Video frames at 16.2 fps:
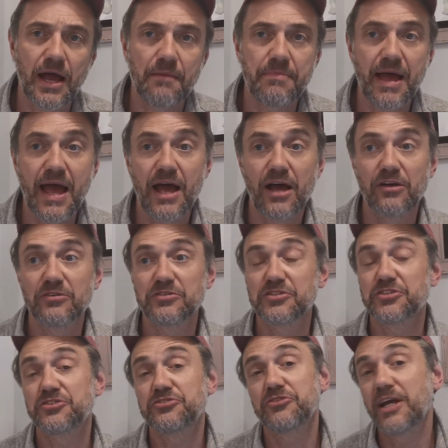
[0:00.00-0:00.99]

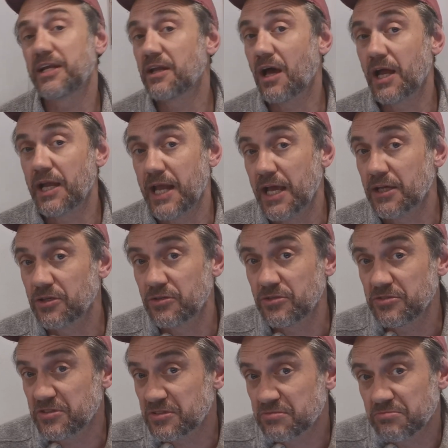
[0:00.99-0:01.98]
about straight line
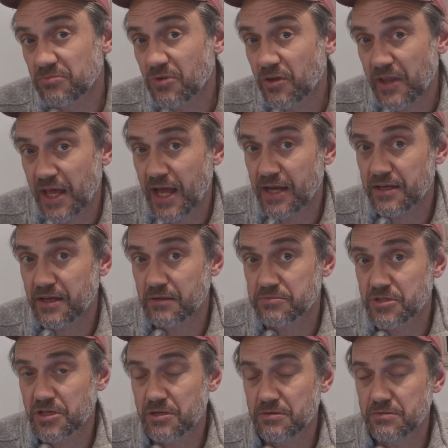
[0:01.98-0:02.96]
angles, what they add
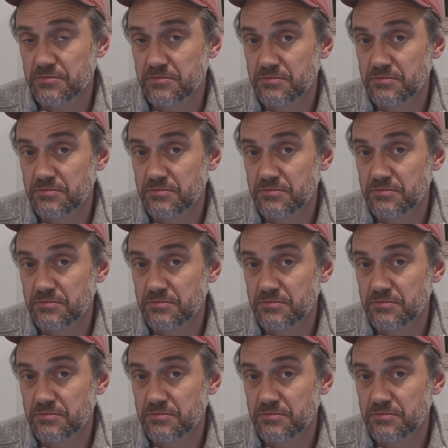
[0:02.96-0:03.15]
up to.